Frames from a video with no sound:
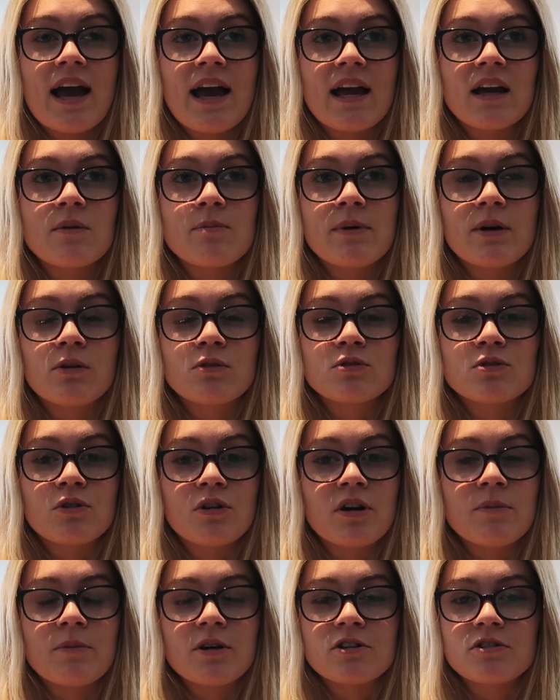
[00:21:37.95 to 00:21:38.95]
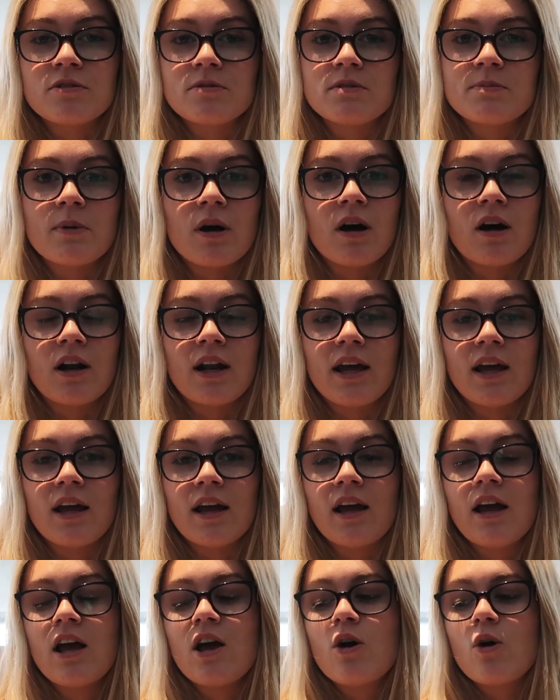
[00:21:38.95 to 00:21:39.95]
egg, milk, soy, mushrooms,
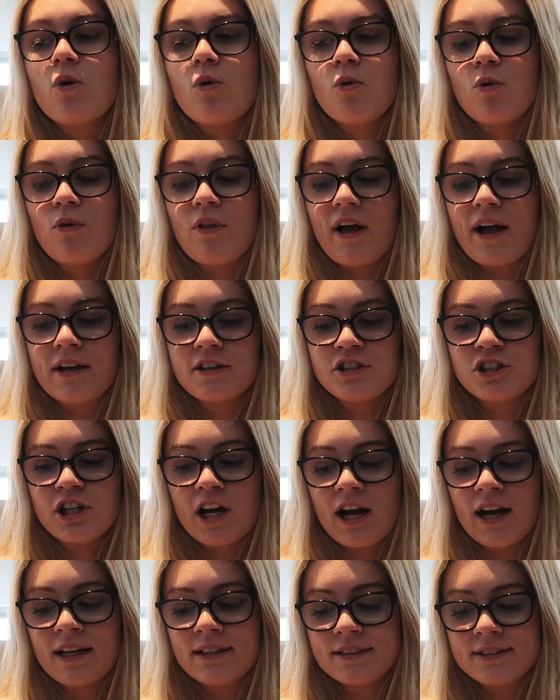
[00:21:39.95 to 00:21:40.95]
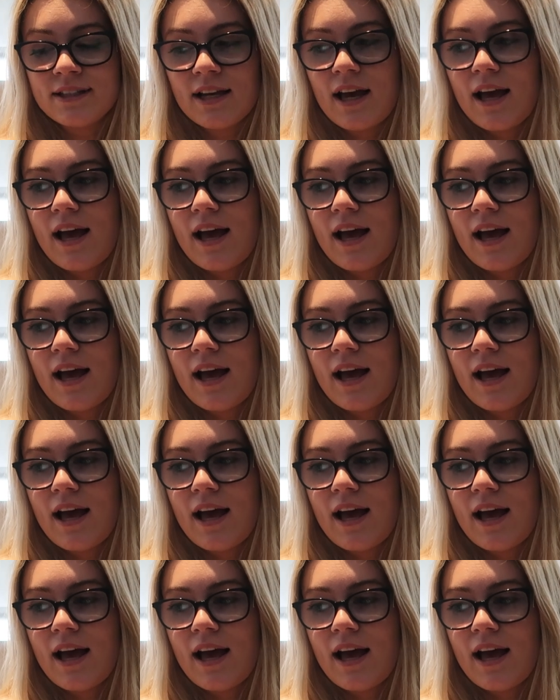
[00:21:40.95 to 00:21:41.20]
barley, all that jazz.